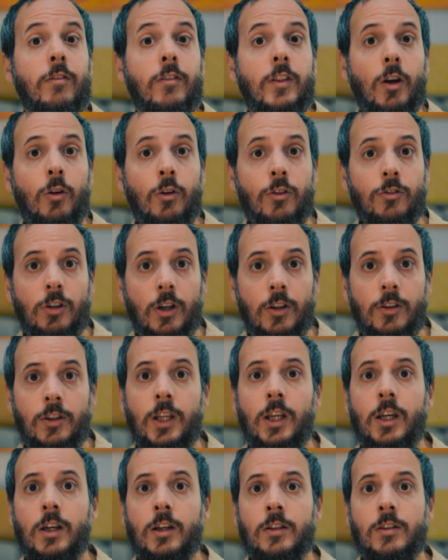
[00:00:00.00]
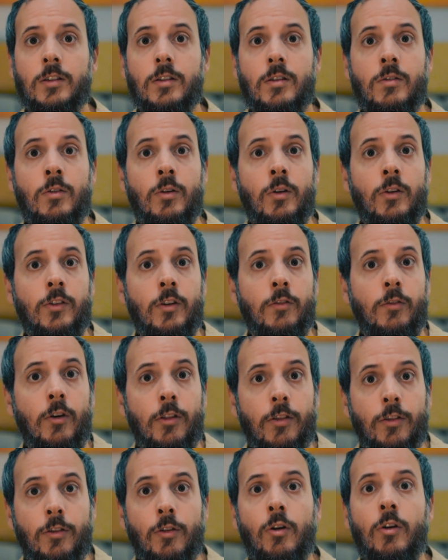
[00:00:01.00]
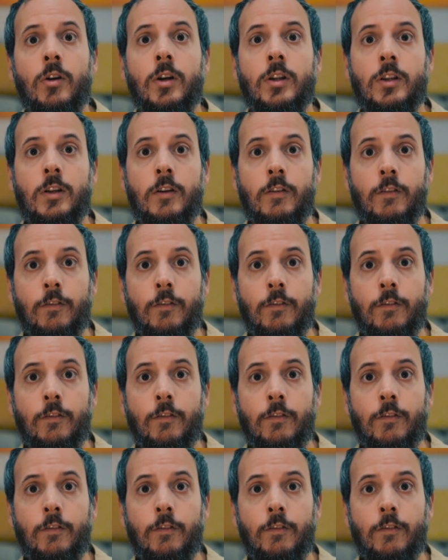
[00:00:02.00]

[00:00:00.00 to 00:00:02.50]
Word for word: if they contradict those of authority